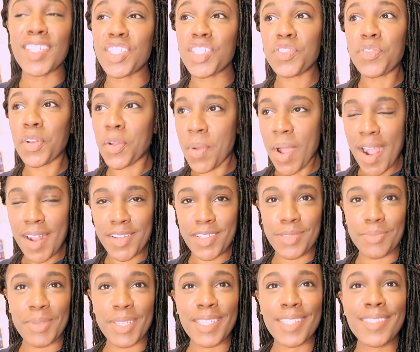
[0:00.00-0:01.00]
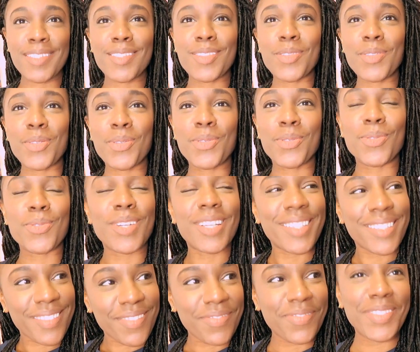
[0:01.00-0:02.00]
just requires me to
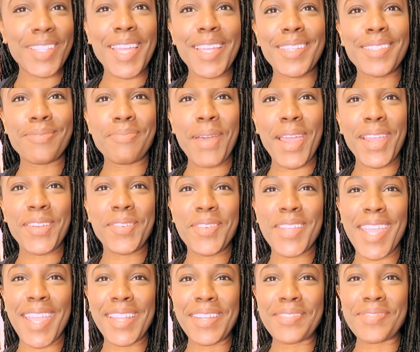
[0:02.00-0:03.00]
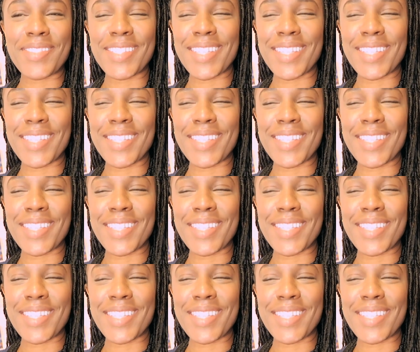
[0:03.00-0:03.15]
flex my creative